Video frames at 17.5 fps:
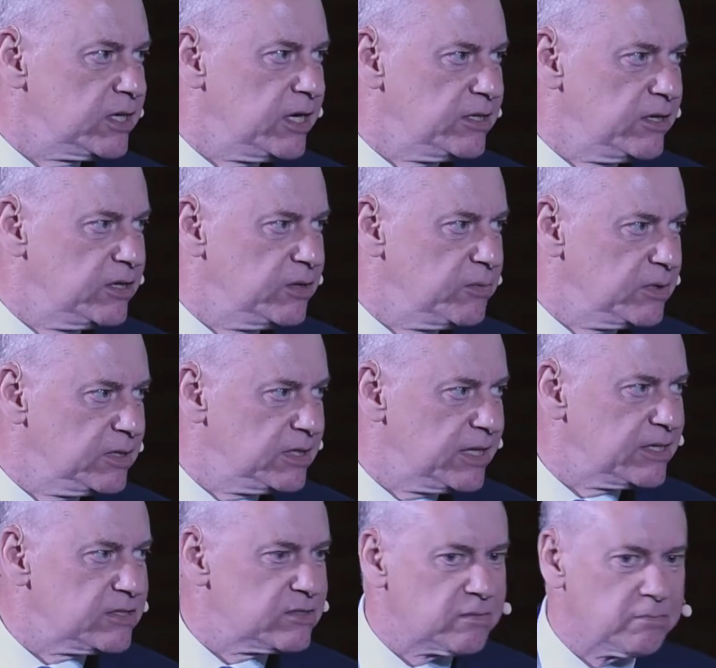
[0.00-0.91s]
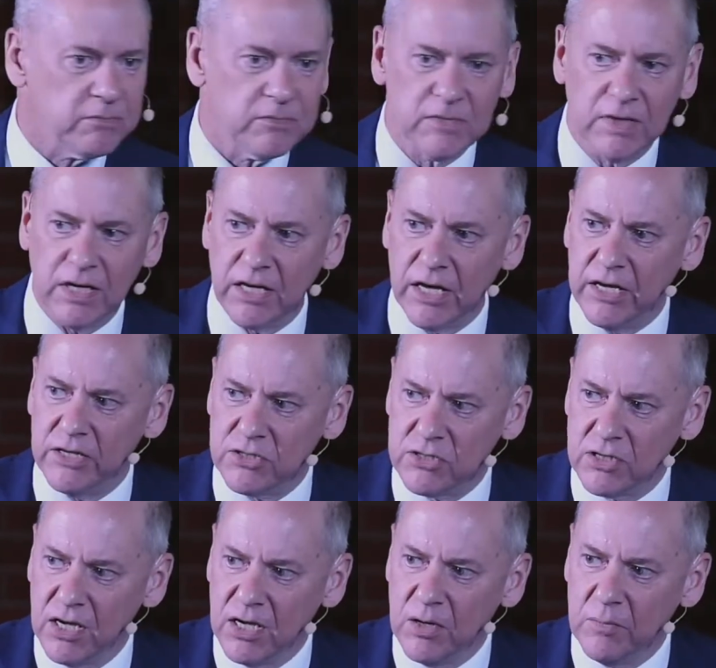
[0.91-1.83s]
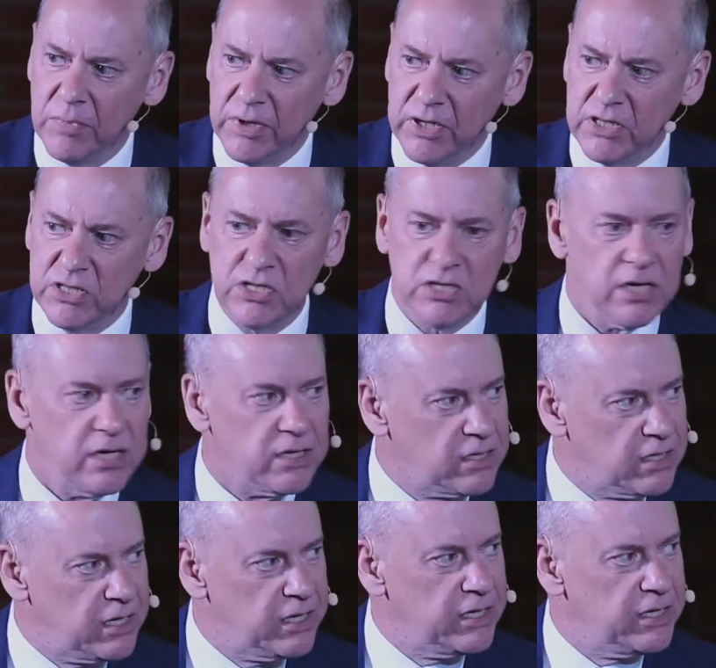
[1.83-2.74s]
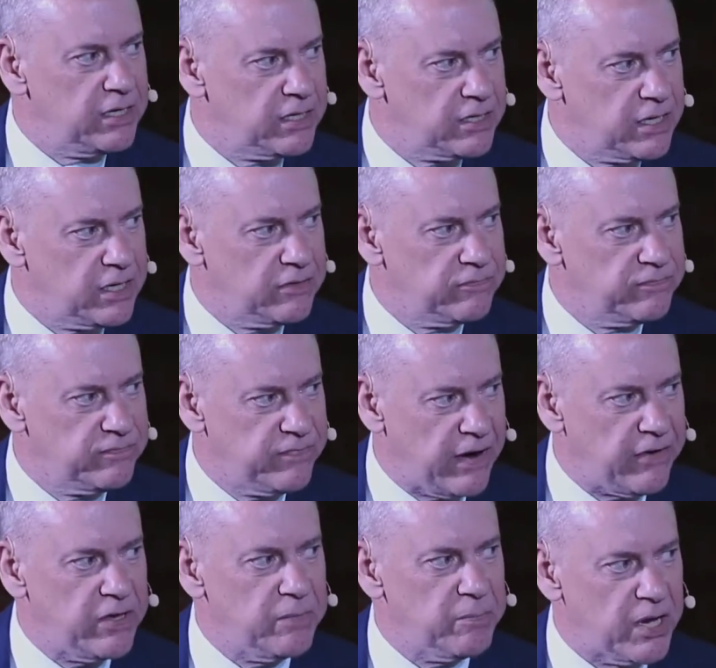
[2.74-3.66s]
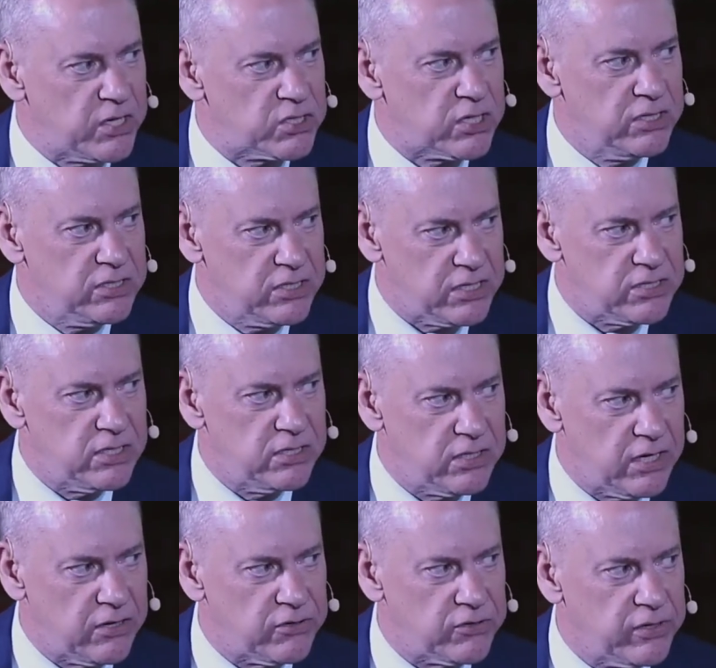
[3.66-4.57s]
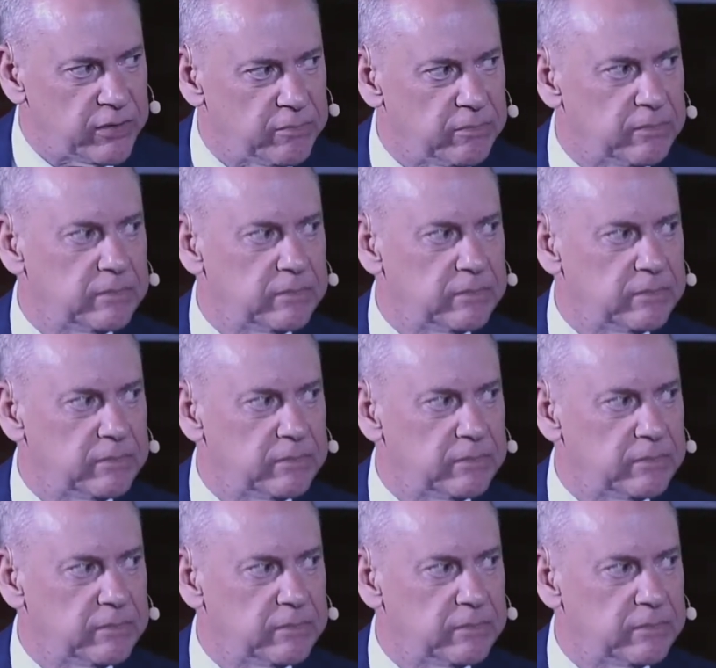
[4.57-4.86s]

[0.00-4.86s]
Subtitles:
I don't know whether that's the case, but it's certainly very much contested territory.